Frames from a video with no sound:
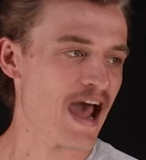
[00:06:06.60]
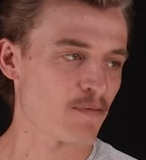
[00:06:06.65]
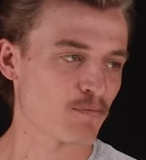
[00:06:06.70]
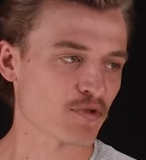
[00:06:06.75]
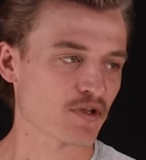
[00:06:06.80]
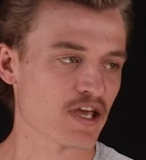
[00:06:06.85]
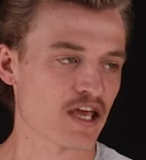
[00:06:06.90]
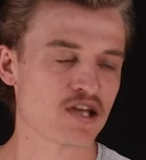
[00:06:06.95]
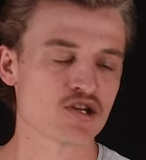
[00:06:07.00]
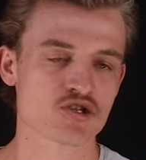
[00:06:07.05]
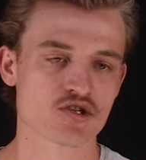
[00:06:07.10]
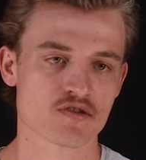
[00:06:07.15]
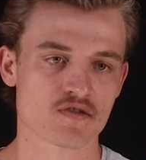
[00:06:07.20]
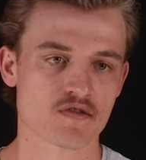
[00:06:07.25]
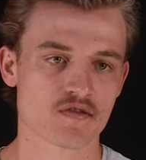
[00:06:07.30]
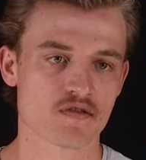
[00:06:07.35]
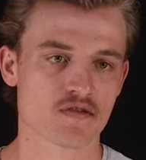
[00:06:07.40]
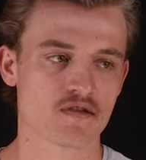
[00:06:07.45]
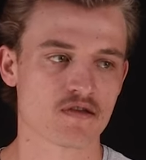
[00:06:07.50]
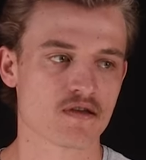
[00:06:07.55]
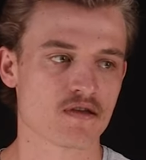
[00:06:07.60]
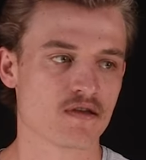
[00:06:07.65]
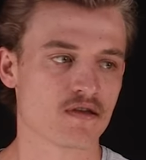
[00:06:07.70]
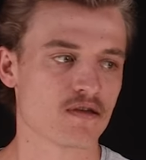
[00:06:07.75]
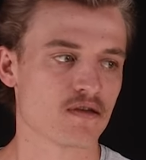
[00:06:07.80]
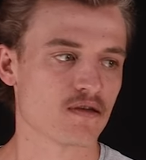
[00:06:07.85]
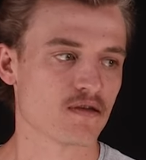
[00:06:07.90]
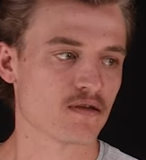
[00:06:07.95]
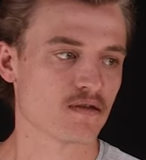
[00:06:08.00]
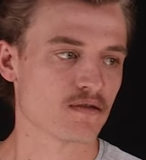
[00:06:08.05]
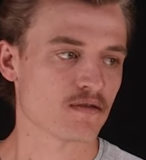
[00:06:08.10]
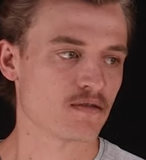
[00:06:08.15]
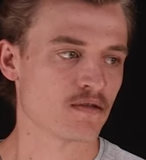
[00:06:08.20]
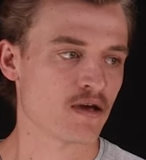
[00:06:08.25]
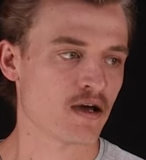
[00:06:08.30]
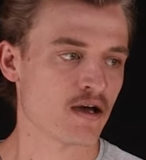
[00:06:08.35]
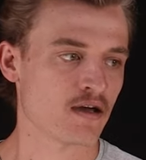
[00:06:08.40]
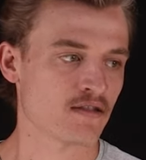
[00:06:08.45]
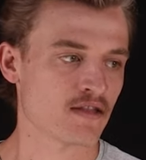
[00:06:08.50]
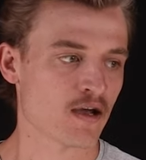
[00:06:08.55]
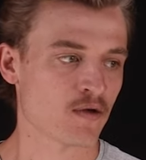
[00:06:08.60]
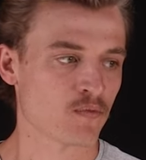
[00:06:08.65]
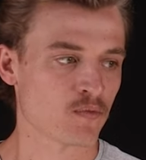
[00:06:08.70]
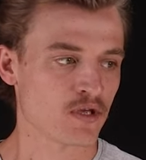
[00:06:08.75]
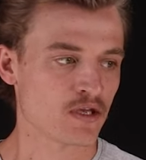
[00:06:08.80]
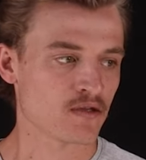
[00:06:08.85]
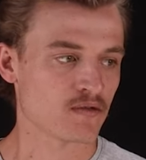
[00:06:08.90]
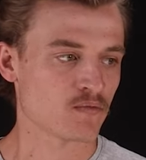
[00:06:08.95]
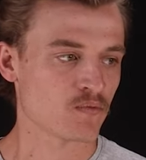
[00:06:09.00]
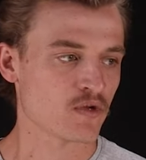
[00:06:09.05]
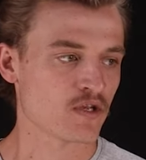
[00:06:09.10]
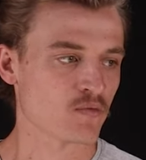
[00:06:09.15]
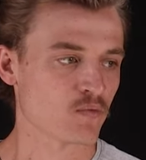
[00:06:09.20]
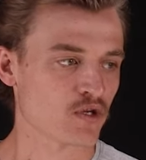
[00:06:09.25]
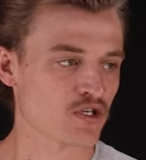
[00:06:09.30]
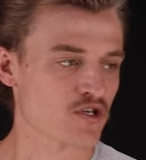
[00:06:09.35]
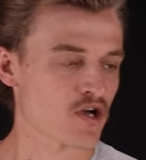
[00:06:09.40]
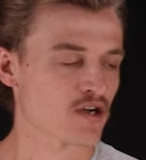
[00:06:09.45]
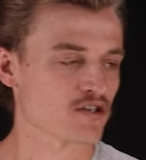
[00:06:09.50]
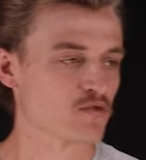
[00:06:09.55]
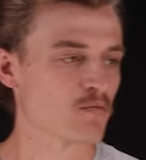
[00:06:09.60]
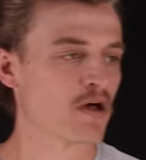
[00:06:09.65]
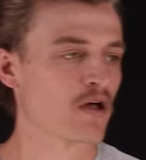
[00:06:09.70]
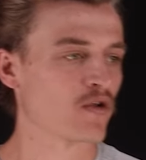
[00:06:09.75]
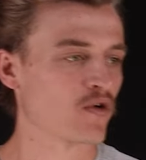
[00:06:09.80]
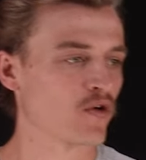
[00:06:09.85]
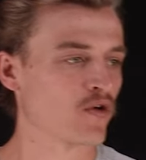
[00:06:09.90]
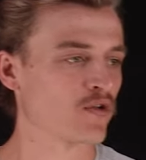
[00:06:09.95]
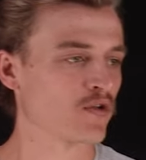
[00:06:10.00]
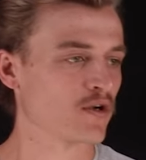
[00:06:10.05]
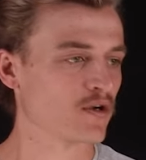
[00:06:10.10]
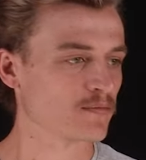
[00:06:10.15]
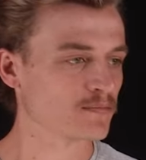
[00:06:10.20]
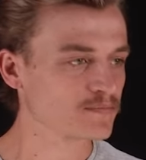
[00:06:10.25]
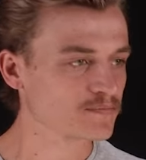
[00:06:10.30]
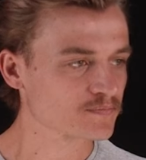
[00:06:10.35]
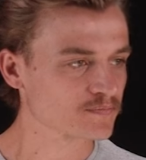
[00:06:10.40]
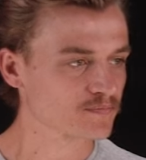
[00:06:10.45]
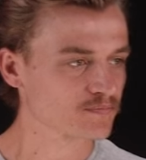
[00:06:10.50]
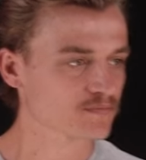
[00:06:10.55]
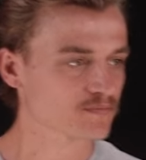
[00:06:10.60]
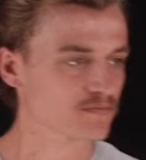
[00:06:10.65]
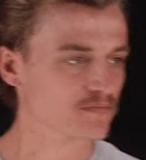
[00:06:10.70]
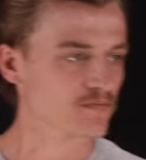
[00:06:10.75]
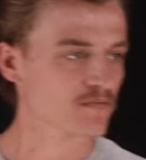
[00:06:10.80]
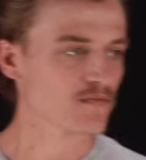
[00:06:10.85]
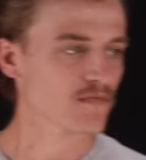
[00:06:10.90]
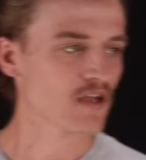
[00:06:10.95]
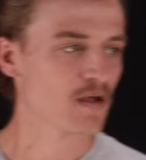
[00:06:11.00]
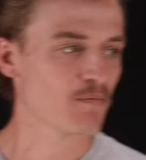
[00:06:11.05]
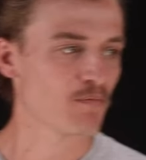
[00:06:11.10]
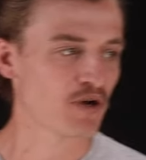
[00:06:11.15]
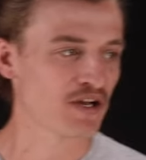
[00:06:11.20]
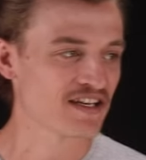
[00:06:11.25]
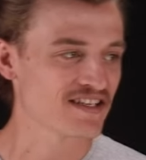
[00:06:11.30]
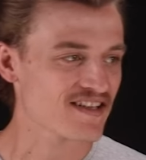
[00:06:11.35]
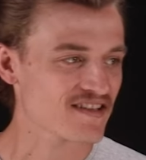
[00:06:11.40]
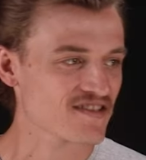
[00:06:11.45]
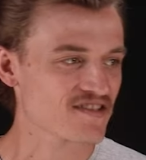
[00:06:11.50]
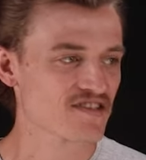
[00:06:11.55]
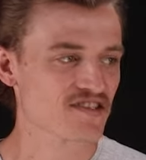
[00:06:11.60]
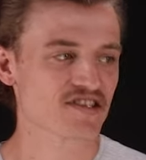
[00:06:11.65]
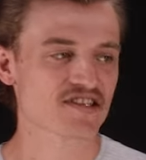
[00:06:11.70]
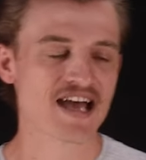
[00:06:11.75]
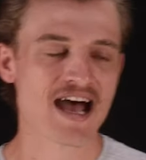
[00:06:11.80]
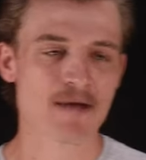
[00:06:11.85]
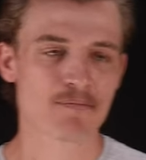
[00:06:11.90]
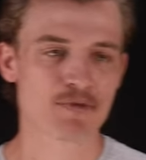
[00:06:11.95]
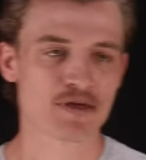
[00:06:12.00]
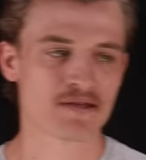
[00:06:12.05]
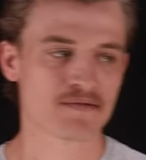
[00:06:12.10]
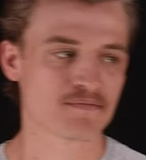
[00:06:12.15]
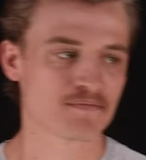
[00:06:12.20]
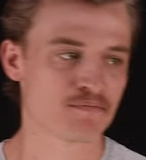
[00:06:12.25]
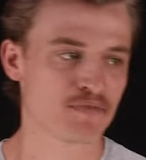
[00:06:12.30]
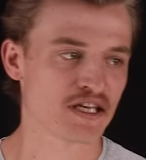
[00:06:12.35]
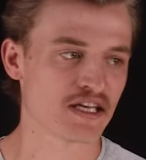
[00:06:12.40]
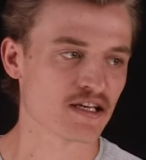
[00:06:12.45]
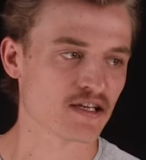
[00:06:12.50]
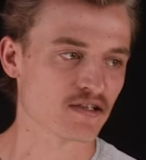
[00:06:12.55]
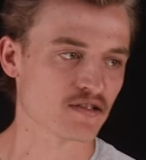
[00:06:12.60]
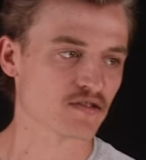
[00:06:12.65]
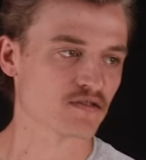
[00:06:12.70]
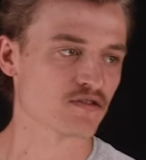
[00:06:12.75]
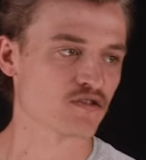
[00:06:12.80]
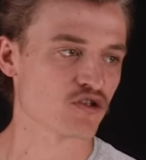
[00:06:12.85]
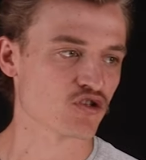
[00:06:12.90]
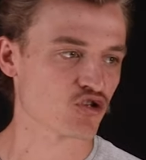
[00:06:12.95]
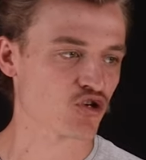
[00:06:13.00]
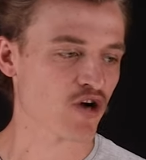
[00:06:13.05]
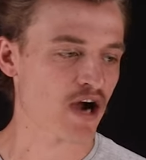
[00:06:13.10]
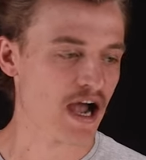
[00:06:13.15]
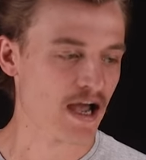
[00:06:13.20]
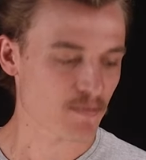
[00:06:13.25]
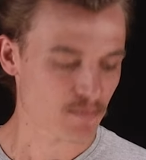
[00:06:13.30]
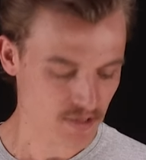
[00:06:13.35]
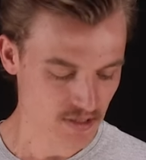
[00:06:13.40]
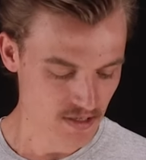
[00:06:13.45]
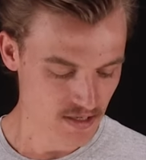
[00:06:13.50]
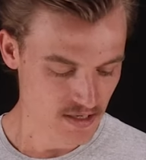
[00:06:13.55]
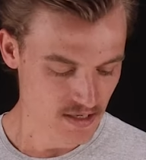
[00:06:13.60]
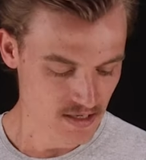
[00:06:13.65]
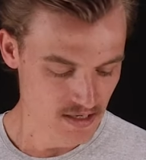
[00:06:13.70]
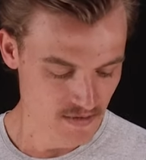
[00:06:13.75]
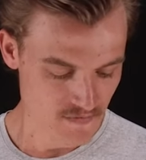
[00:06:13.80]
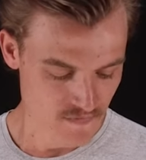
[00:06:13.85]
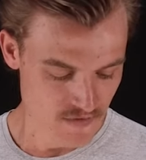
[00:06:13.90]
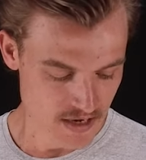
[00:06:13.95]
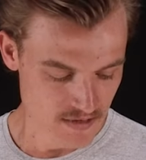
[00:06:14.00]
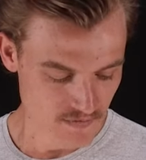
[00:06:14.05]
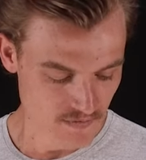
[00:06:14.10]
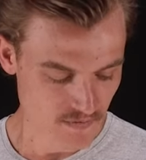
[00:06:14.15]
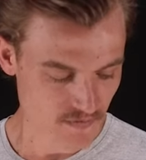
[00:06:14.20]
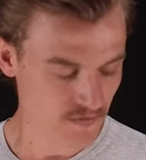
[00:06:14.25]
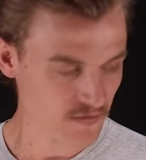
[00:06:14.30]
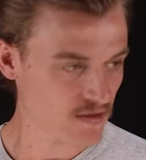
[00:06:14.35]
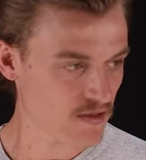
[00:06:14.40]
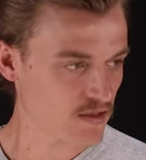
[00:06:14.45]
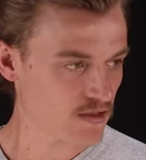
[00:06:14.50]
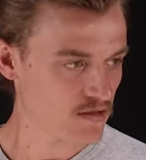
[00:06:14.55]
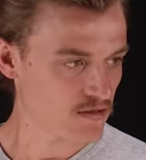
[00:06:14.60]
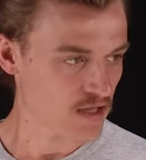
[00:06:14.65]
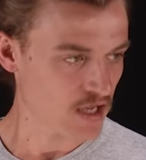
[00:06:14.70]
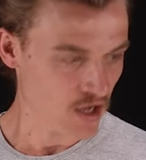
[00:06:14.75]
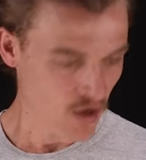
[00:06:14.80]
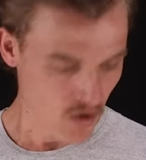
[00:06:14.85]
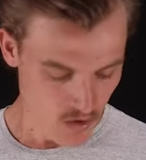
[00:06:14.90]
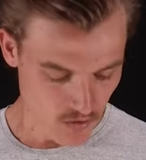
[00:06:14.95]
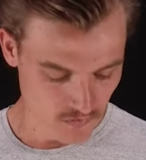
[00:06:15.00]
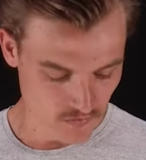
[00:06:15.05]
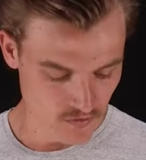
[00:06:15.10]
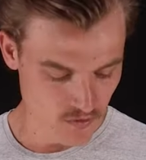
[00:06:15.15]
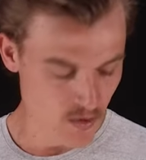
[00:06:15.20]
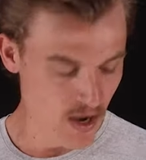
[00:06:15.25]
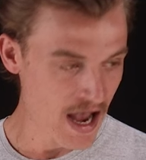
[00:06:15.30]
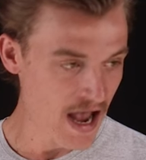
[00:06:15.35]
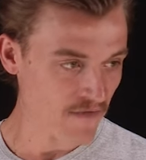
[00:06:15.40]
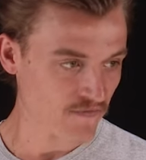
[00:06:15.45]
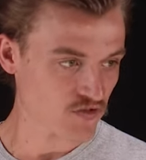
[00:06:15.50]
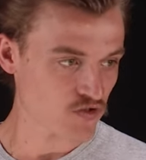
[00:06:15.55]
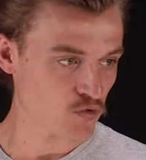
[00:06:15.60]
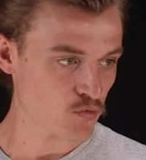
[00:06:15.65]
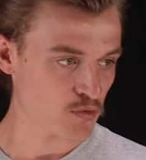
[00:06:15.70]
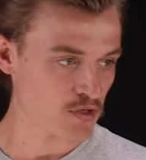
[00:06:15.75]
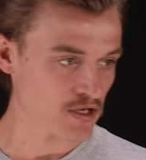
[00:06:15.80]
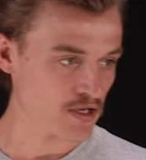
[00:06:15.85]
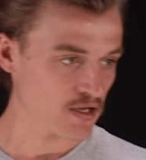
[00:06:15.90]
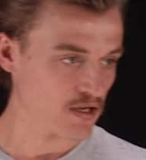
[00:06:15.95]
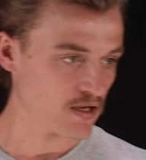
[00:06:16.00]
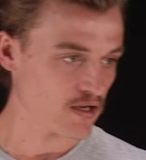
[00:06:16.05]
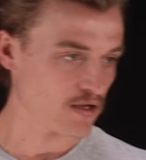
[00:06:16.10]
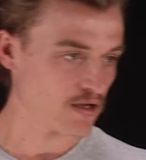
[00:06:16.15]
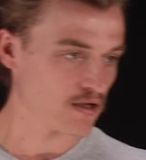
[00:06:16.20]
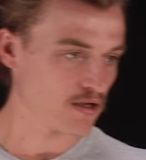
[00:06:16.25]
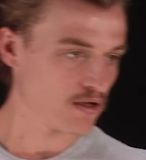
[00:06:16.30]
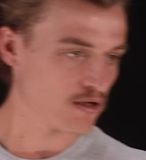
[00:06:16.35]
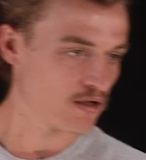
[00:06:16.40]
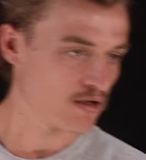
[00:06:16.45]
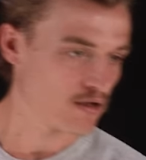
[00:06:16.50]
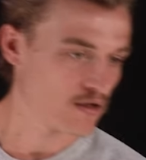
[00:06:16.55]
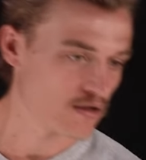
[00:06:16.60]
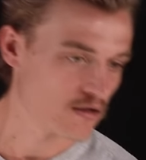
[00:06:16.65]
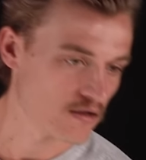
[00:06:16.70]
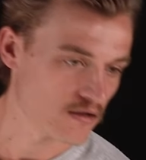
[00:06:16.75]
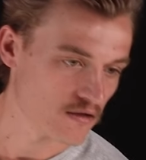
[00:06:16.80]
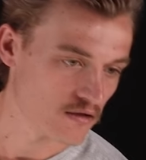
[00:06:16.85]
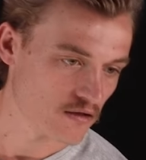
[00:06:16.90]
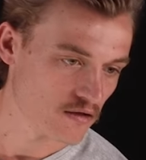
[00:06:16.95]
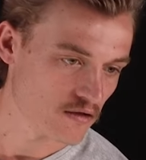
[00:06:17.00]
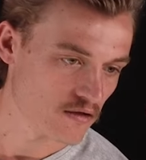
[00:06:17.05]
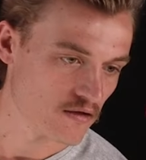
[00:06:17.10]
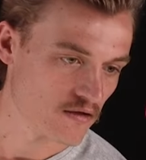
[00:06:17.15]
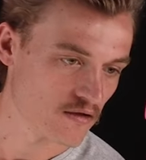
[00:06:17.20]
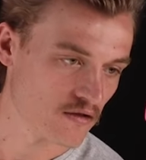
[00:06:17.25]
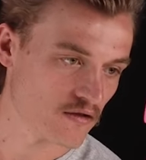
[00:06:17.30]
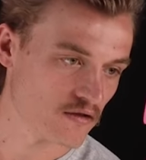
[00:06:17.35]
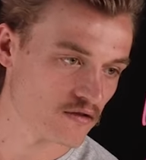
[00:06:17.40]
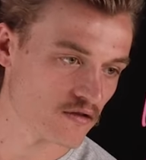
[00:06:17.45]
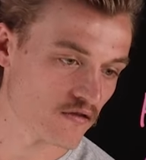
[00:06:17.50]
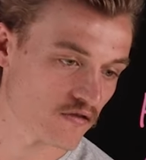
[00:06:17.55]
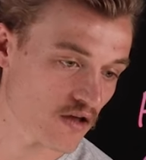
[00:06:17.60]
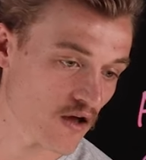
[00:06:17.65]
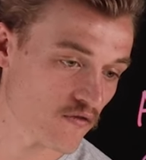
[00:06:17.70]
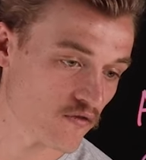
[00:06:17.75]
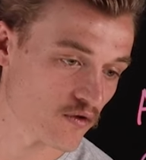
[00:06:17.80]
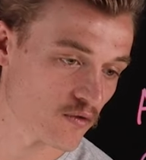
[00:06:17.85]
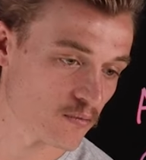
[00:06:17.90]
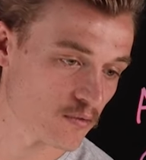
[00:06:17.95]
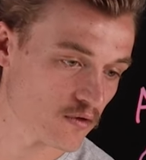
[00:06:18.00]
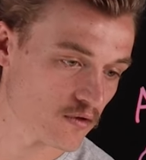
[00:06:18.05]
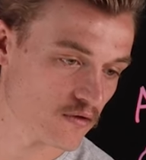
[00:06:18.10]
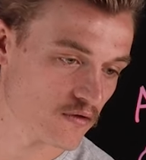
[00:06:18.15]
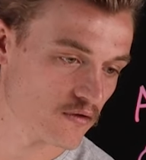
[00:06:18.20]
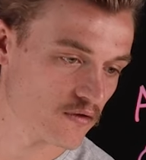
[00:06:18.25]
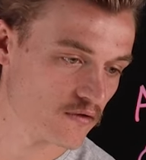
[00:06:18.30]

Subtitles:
applications that we talked about earlier. But it doesn't stop at being described. Events, they also have to be discoverable.